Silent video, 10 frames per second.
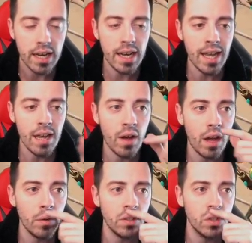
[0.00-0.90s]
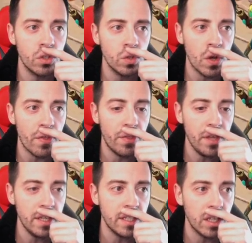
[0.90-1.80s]
Now I want to do
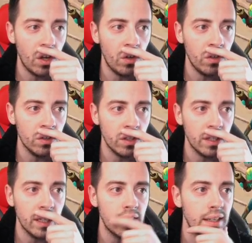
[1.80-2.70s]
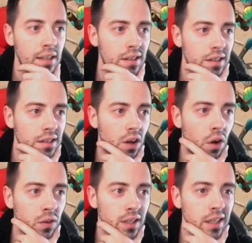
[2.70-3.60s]
this on uh,
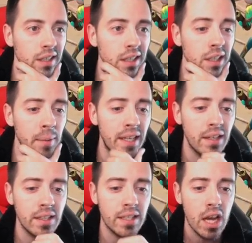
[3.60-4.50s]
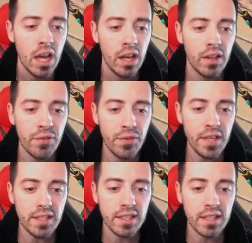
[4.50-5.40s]
on Elic because uh,
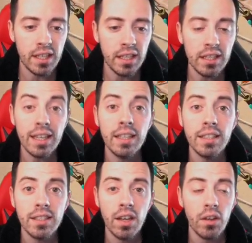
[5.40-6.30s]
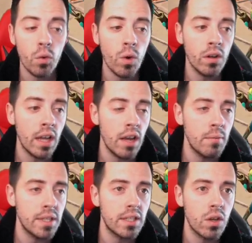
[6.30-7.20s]
this skill can stun one
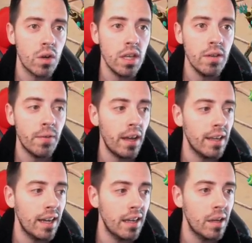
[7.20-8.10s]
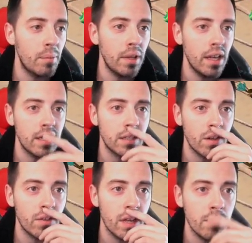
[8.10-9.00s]
enemy so if I can apply it
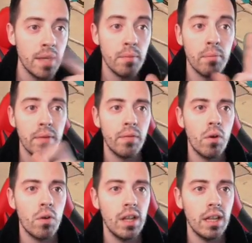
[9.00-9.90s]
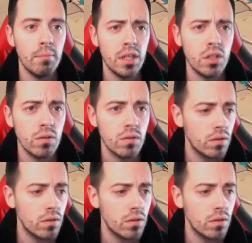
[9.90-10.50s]
on the enemy but before let me ju